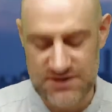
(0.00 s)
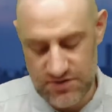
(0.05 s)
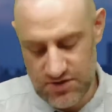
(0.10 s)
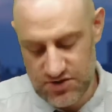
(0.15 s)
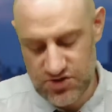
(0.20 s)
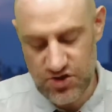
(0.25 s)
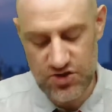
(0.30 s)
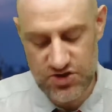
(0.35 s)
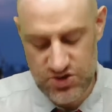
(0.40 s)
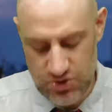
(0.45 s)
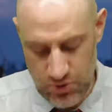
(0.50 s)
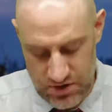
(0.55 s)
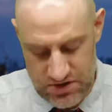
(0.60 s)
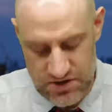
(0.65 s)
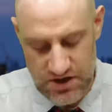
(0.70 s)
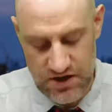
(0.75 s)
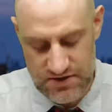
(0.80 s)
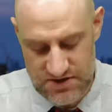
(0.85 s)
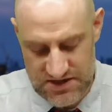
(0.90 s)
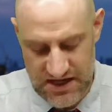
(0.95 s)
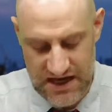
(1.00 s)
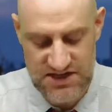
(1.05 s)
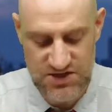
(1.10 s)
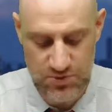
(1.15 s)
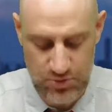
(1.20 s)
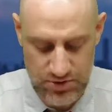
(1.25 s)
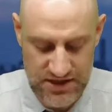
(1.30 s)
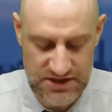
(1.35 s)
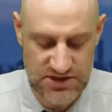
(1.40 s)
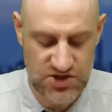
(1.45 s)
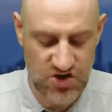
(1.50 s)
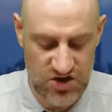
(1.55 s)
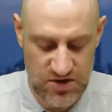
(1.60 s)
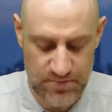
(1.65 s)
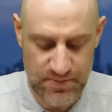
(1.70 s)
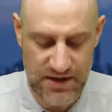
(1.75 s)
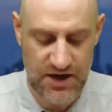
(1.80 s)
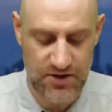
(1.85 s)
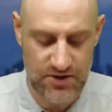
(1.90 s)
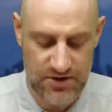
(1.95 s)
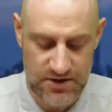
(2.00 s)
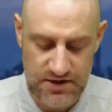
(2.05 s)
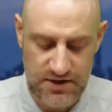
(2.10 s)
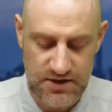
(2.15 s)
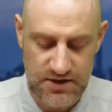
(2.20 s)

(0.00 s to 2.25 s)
There's also a section where they talk about